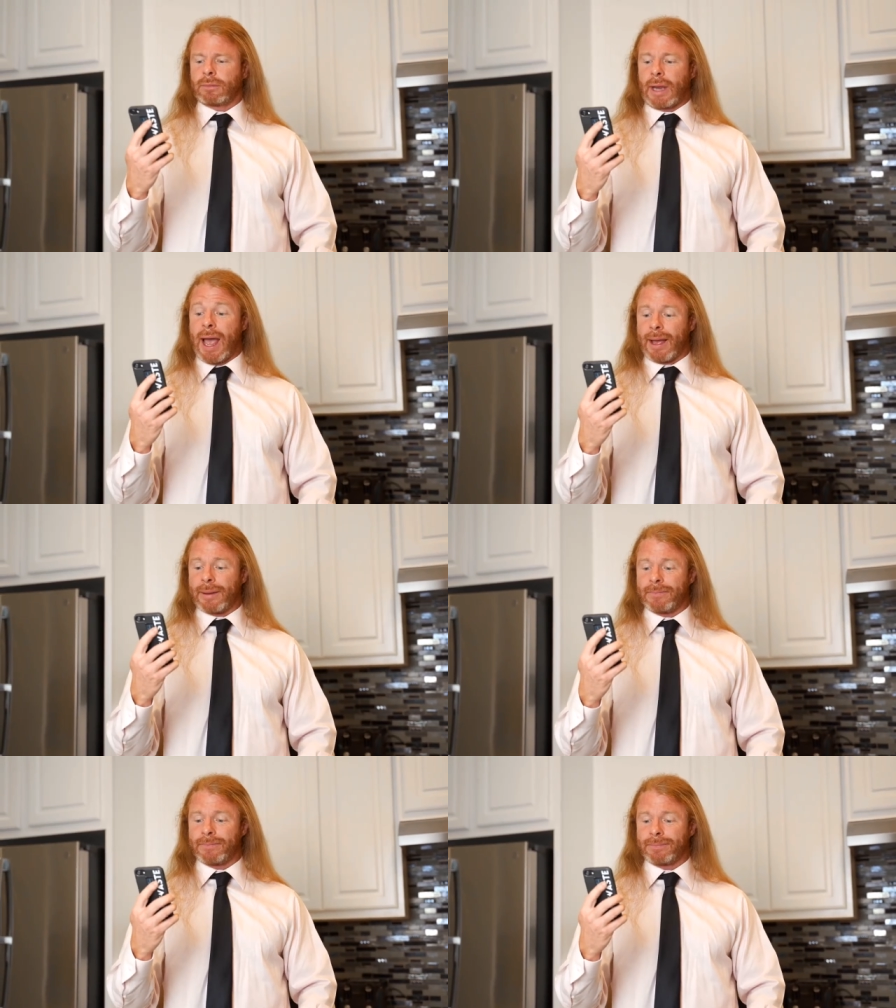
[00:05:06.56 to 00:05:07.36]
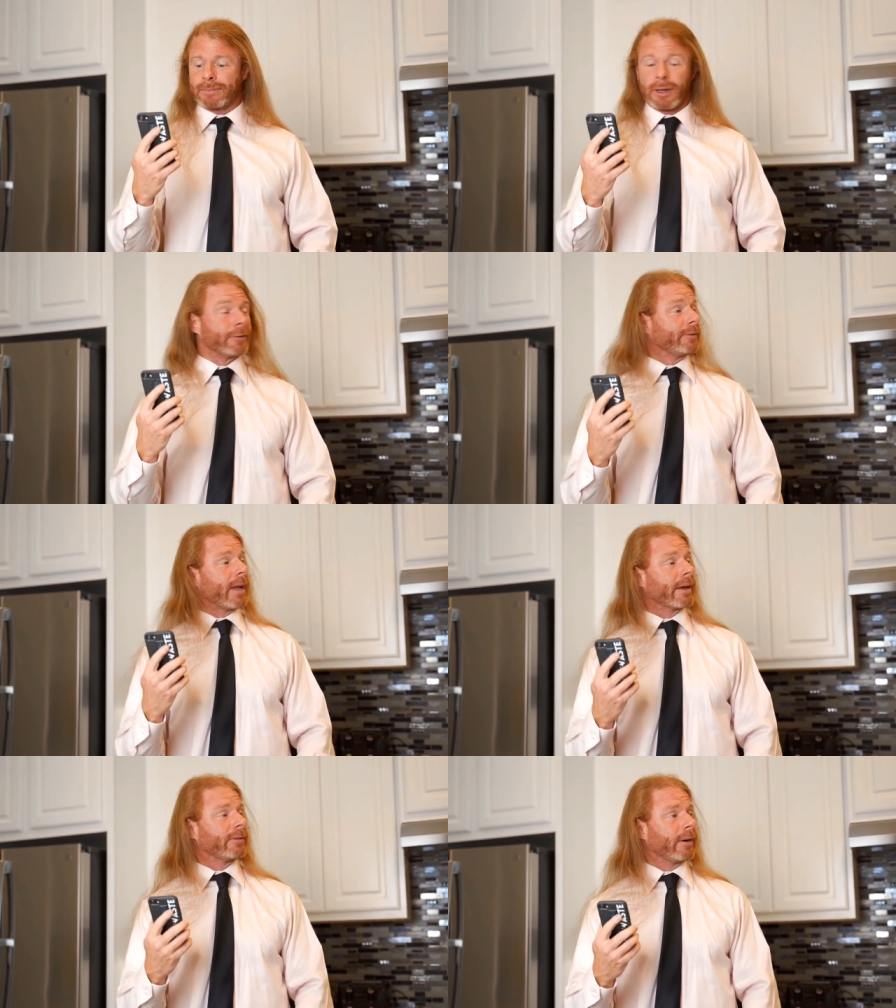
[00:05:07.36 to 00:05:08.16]
Ah, our
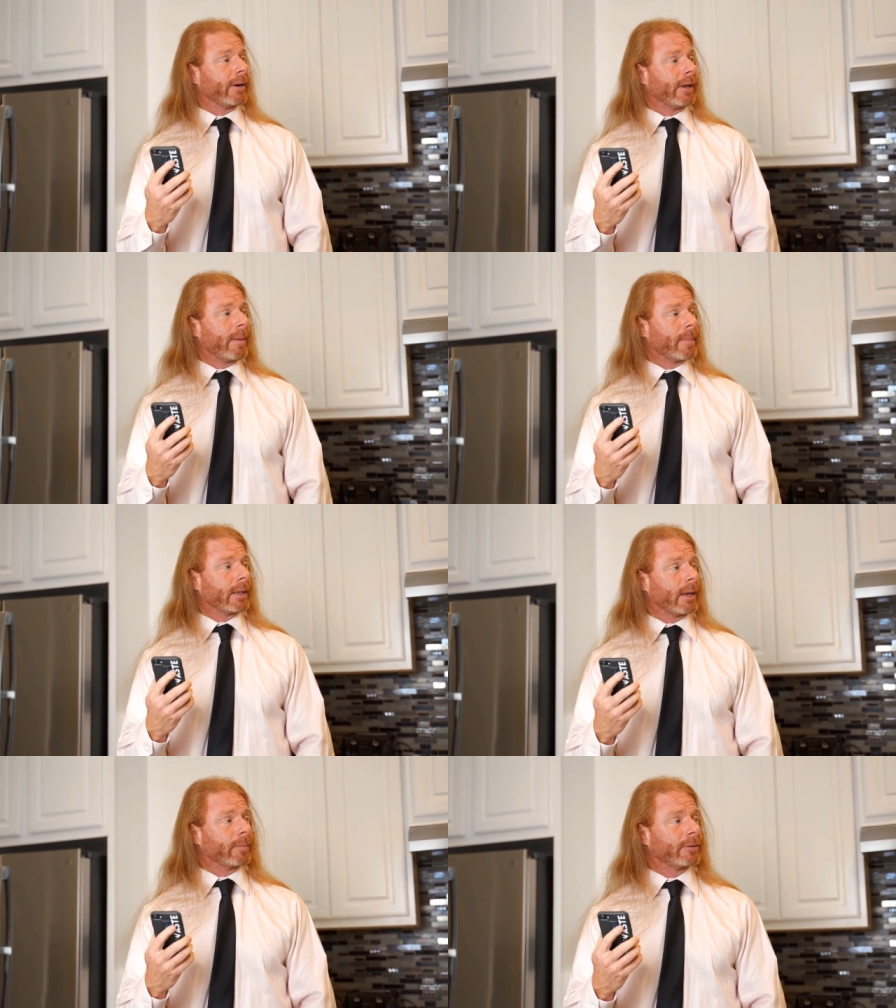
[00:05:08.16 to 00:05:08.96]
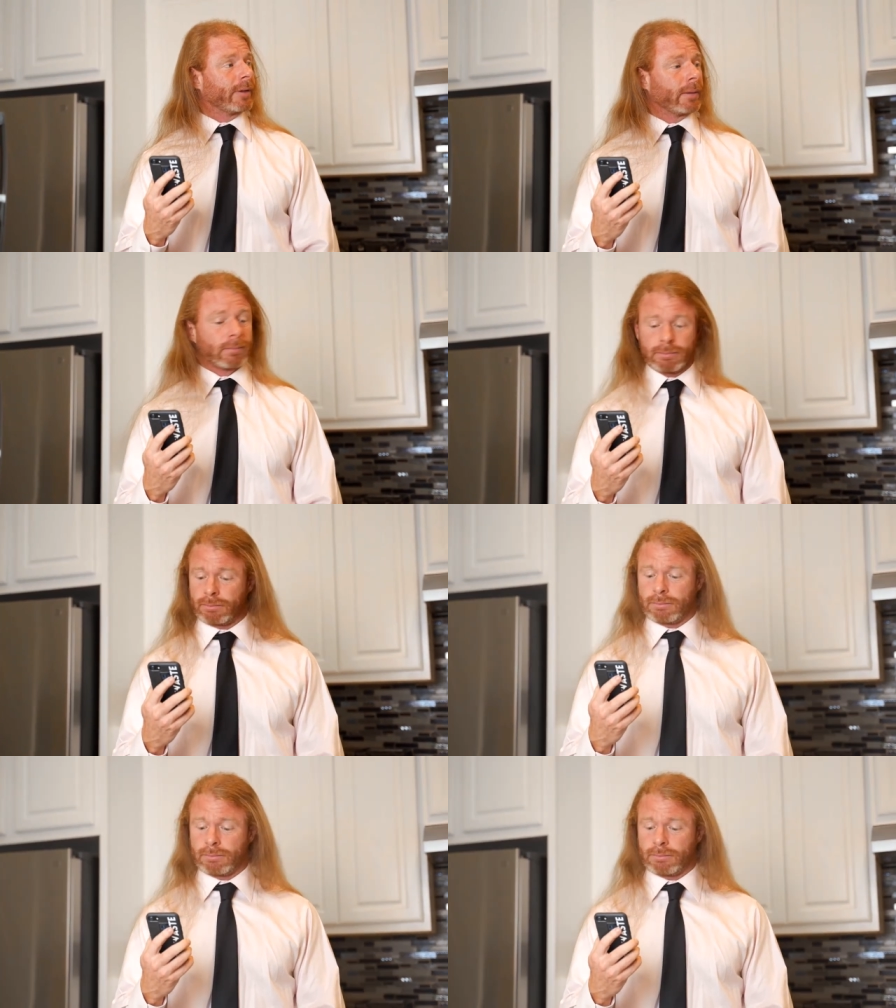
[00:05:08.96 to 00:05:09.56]
stock is already up by 10%.